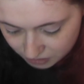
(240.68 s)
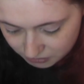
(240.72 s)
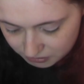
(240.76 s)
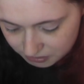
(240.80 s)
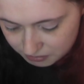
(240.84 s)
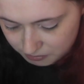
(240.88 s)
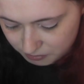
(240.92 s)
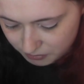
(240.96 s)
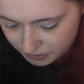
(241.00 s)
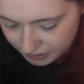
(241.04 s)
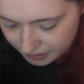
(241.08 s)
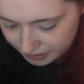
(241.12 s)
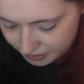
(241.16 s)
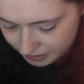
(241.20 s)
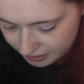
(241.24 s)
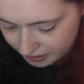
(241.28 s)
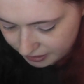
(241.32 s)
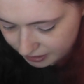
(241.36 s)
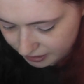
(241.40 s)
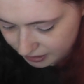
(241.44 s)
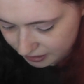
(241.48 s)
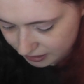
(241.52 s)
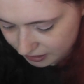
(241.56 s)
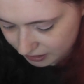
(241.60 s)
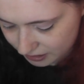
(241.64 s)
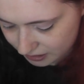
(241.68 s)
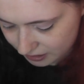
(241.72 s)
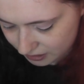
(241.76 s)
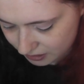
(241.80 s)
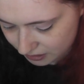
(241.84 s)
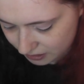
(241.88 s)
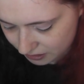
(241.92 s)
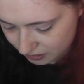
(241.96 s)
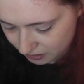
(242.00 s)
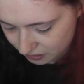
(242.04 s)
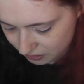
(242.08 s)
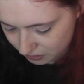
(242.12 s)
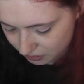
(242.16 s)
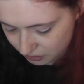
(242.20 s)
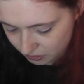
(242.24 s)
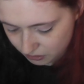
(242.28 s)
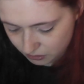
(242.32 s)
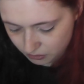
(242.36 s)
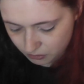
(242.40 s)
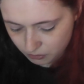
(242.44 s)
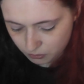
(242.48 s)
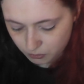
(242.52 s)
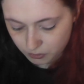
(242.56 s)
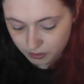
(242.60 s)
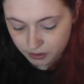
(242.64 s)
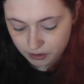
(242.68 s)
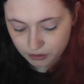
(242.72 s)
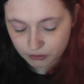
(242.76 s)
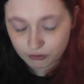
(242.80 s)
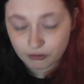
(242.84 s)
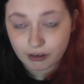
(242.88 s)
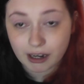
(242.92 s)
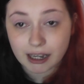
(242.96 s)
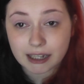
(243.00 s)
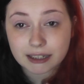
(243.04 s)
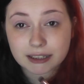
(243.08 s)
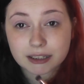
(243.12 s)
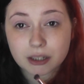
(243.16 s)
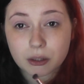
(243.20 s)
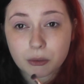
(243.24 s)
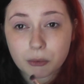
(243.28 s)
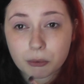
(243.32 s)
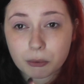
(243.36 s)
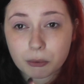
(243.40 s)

go in with a red.